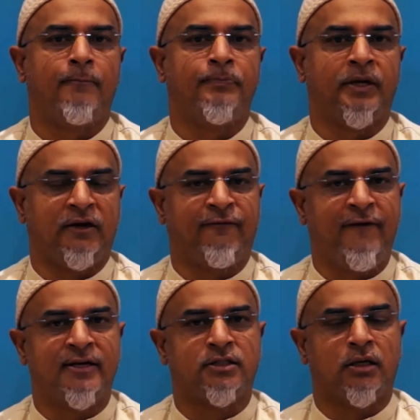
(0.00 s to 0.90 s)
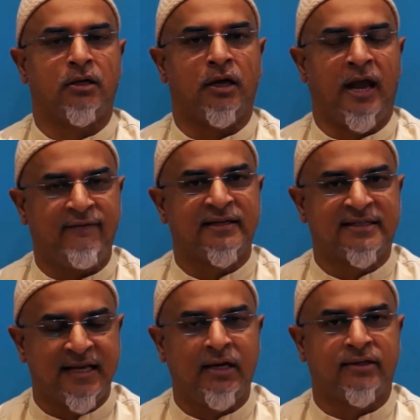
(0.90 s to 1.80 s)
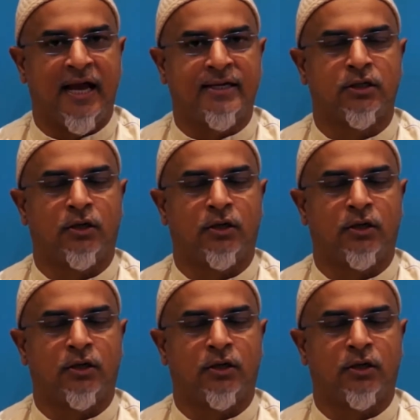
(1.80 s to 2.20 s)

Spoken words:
that in fact, having said that,